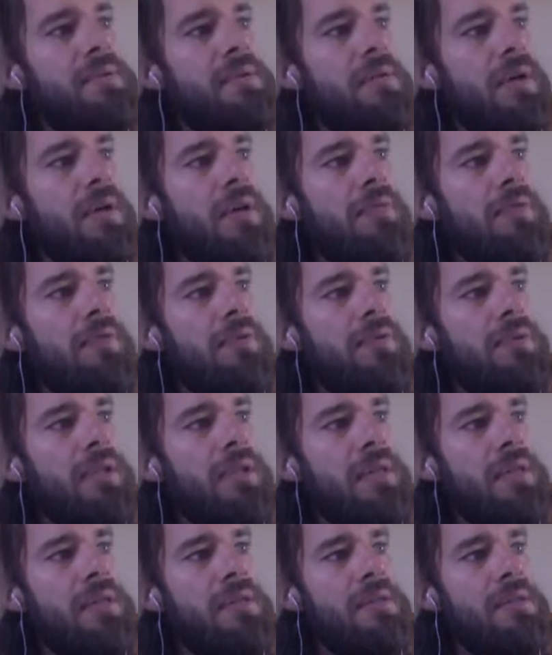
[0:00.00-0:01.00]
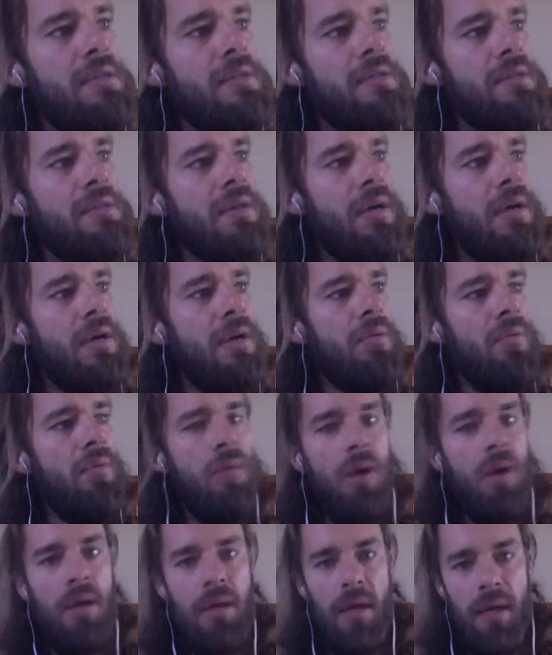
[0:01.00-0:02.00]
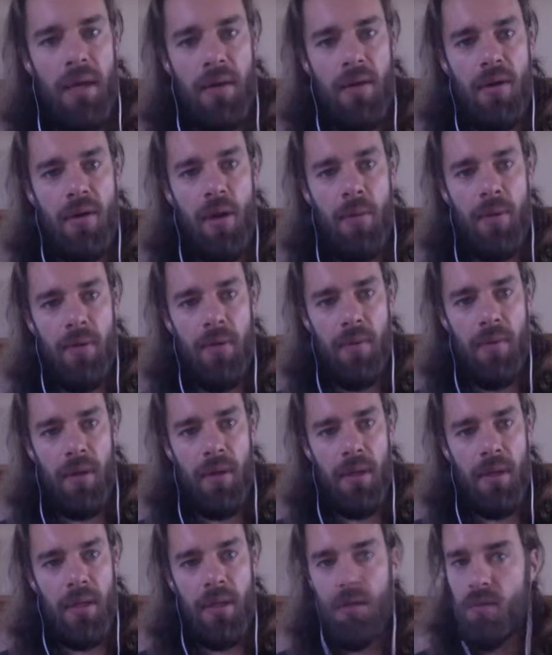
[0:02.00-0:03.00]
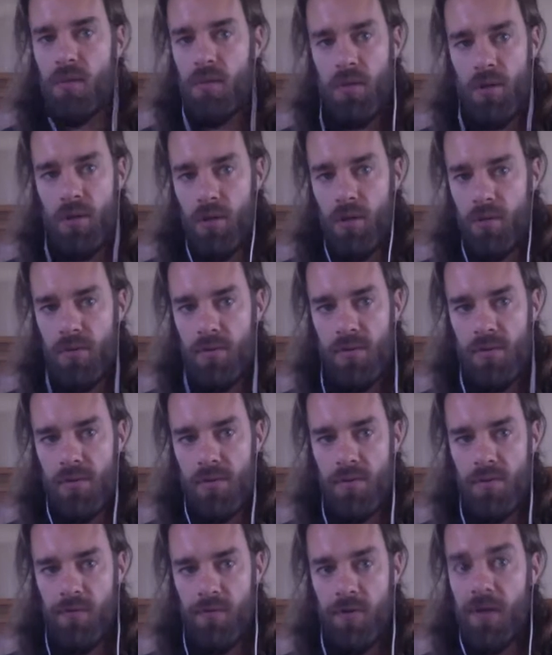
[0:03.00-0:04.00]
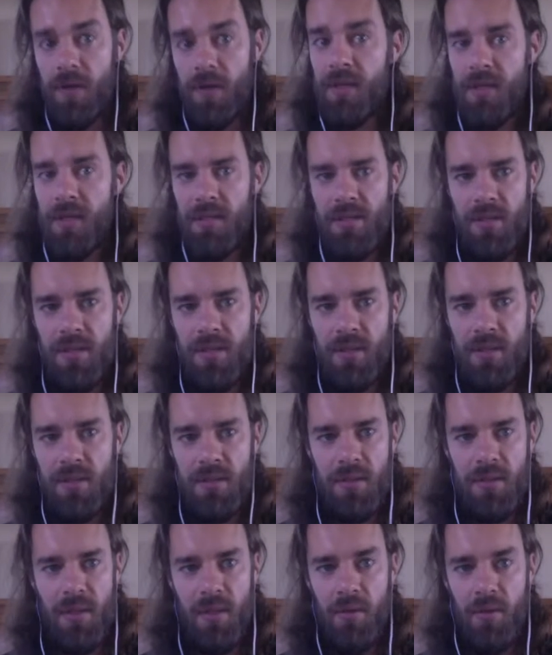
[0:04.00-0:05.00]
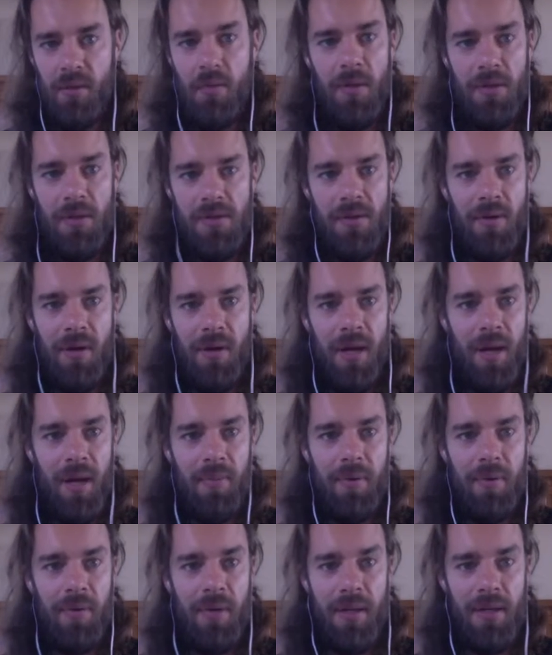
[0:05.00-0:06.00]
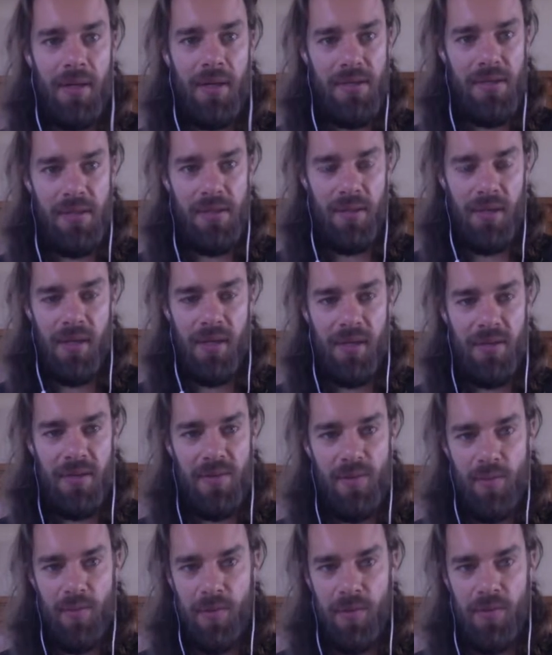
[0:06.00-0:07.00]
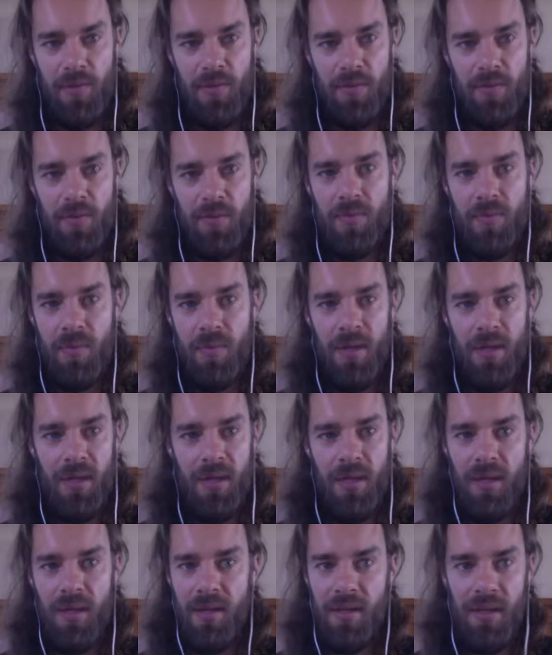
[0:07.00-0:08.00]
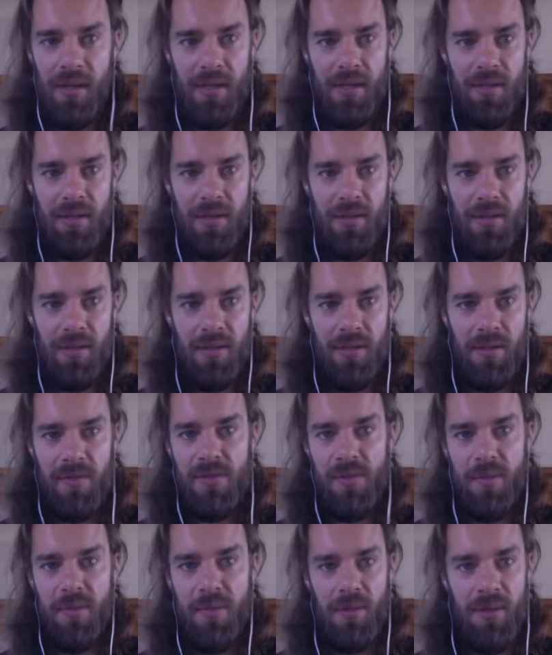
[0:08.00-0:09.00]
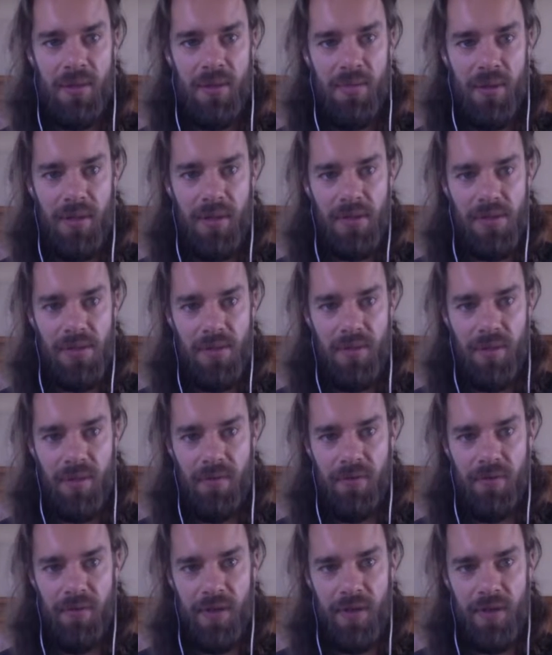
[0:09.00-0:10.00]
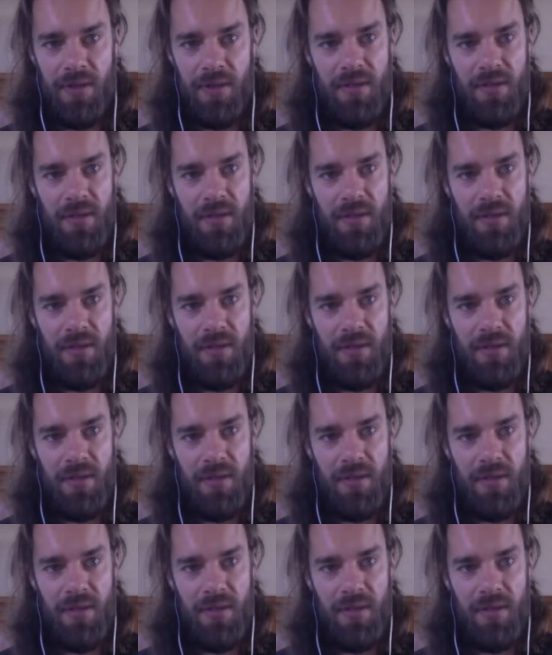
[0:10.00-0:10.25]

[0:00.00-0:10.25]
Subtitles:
of use cases. One, like nobody really knows for any of these things, like what's going to happen, right? It's still like super new. A lot of like the usability bugs are being fixed.